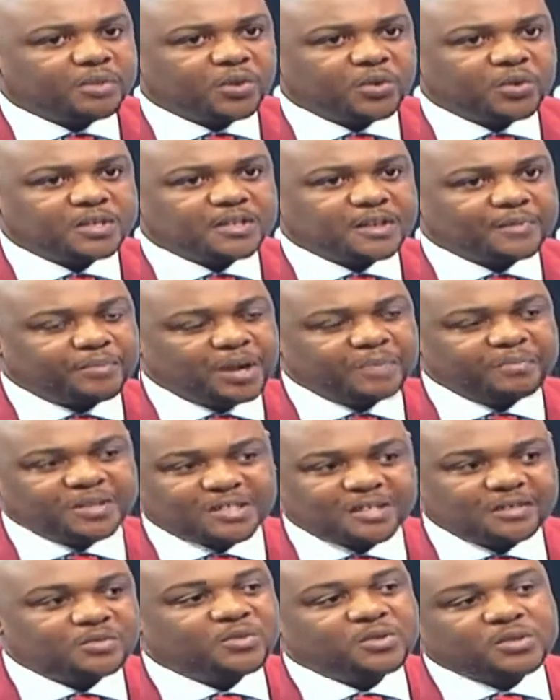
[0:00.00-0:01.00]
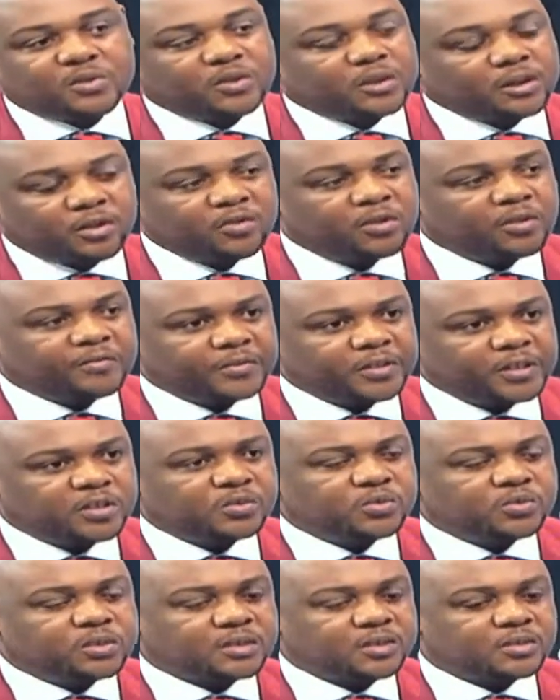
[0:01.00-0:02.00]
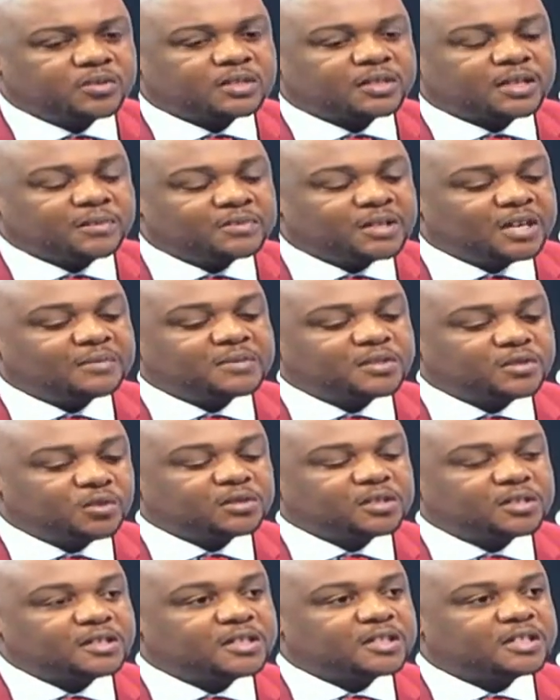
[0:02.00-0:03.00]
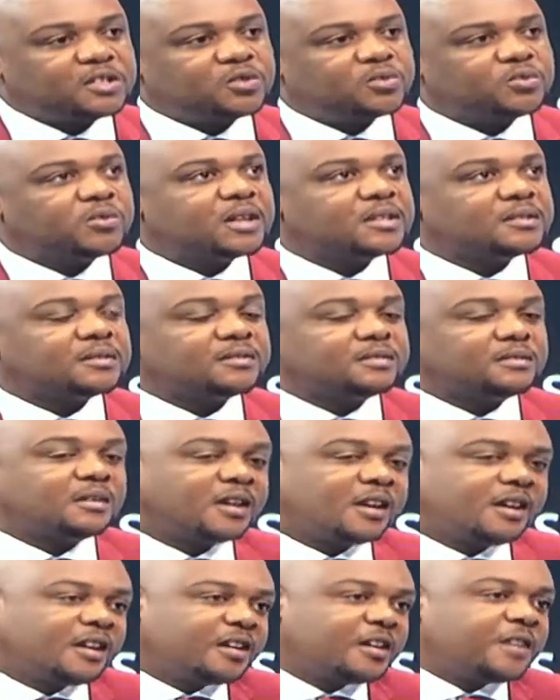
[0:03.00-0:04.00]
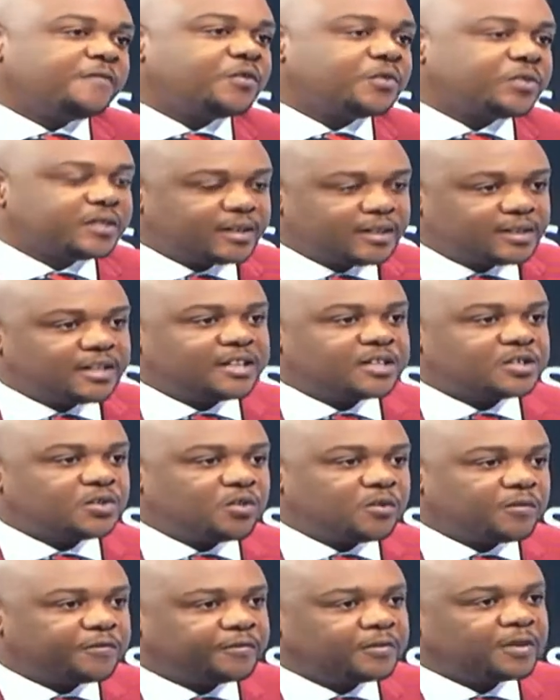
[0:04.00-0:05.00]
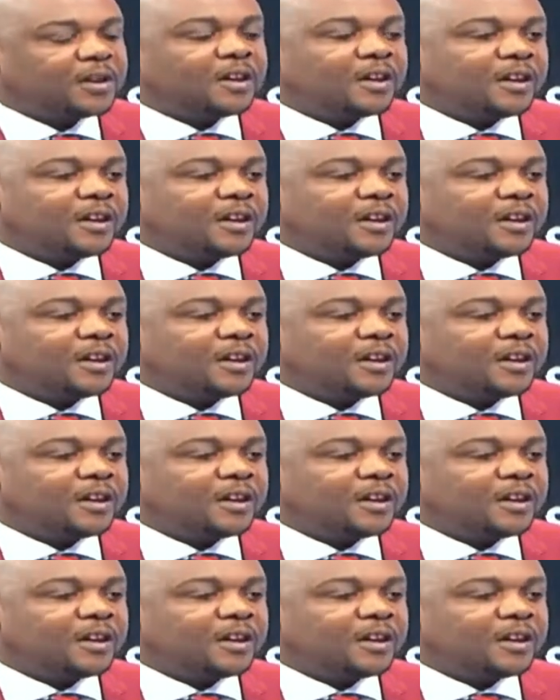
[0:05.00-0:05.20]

Because the paper sick note's got a lot of issues, because sometimes doctors issue and give you 3 days off.